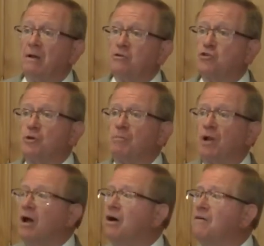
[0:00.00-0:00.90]
some
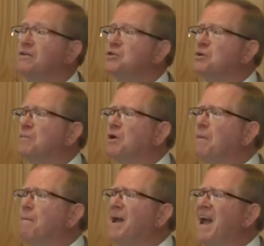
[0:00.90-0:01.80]
love and some
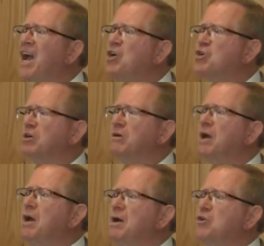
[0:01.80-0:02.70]
compassion
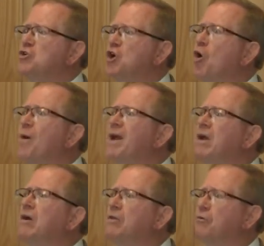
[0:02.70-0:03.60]

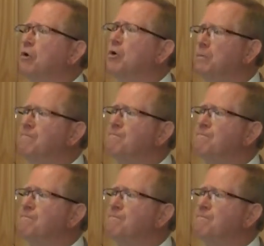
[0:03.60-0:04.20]
showing through.